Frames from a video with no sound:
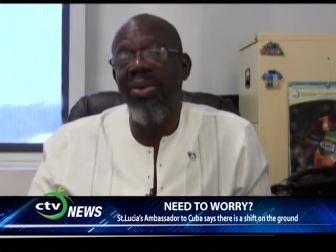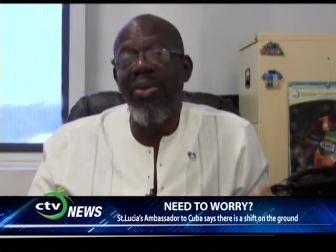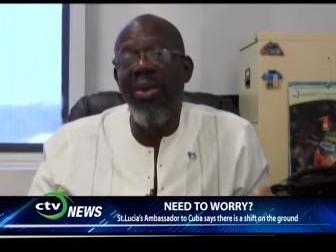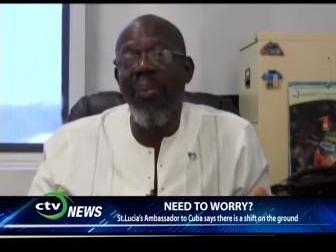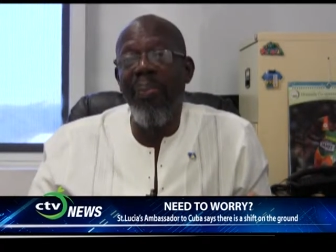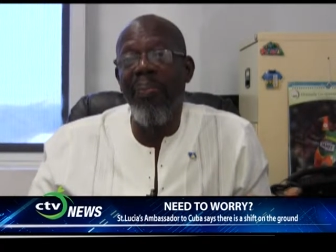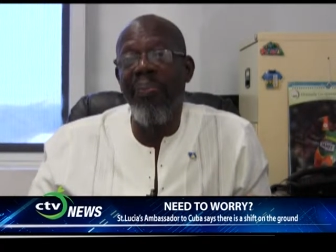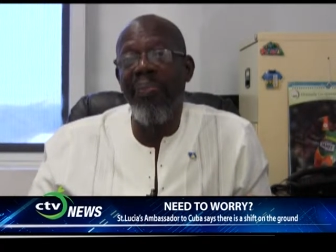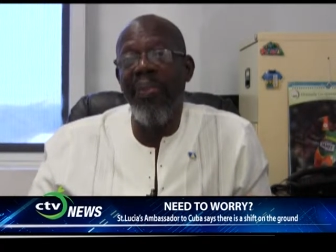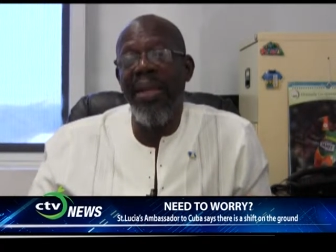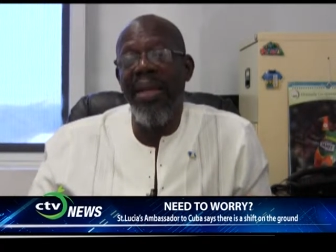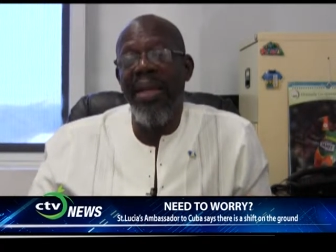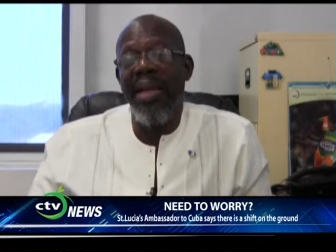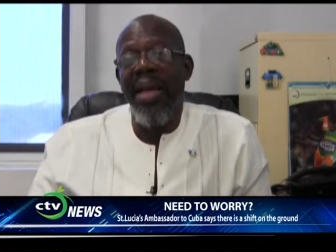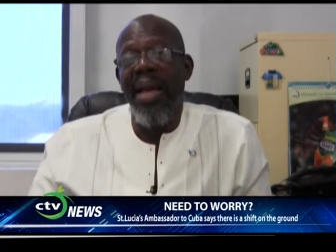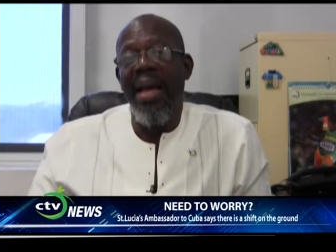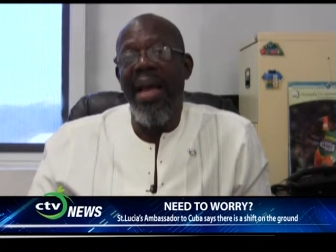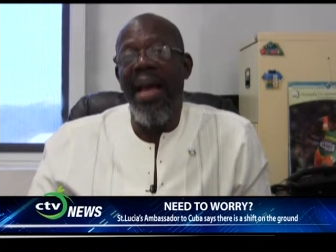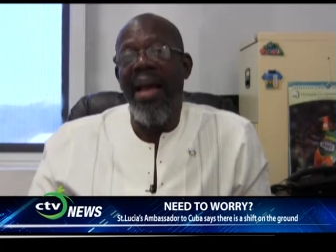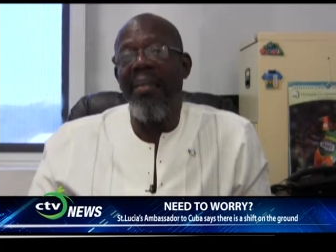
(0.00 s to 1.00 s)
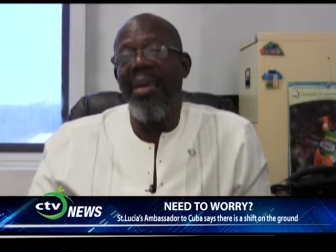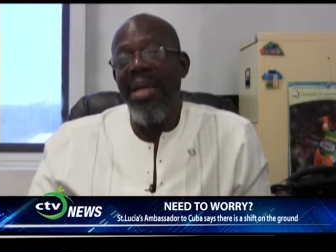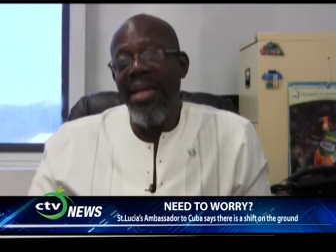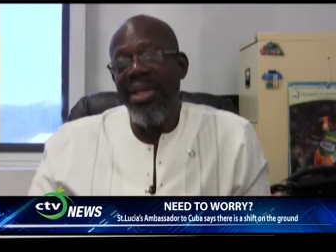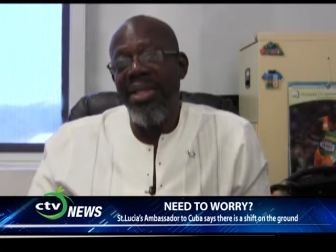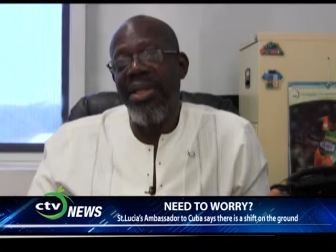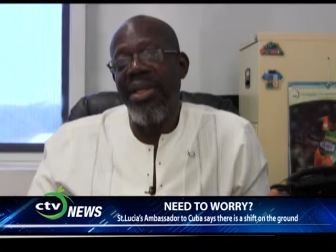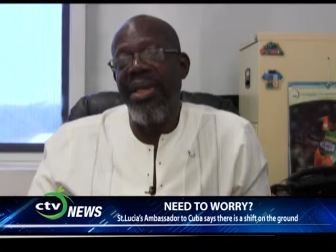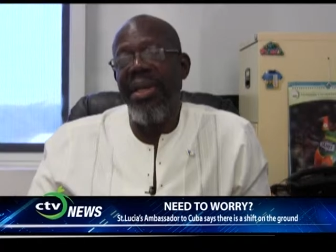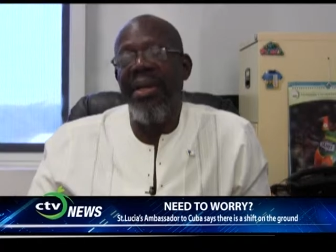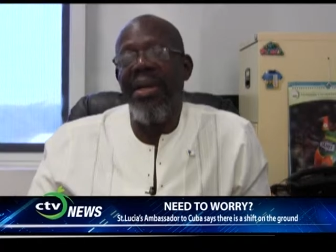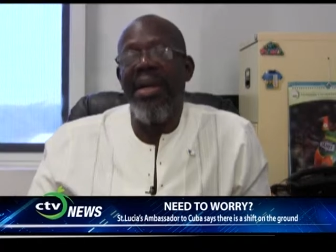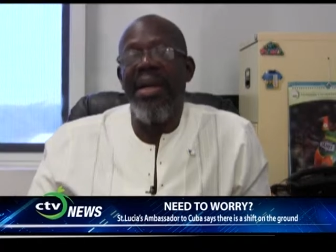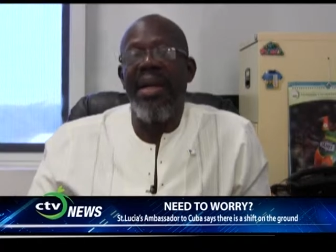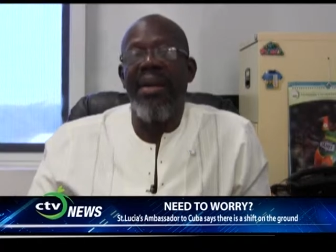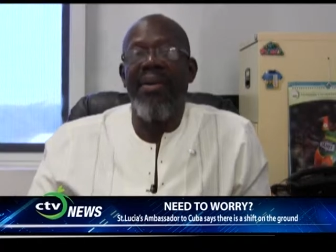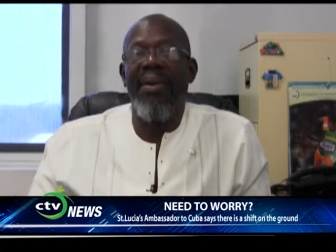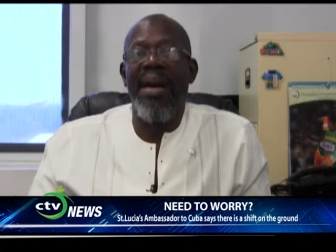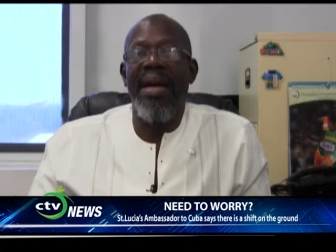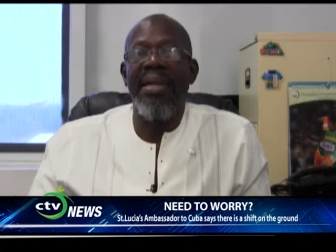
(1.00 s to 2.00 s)
Europe, um, Asia,
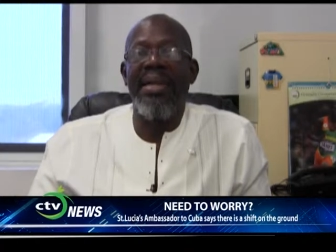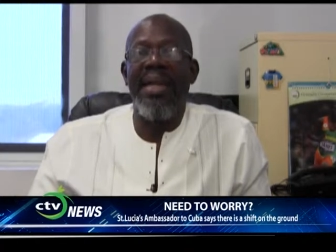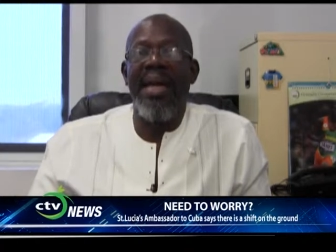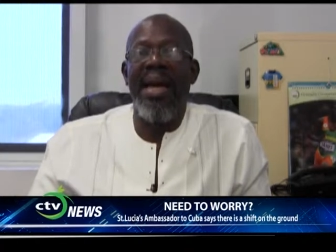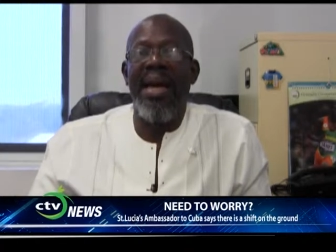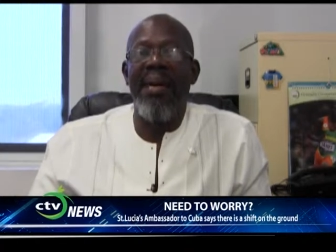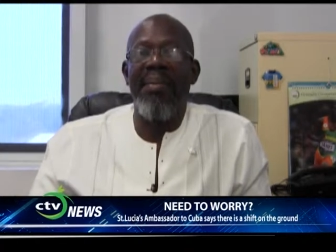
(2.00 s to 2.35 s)
right,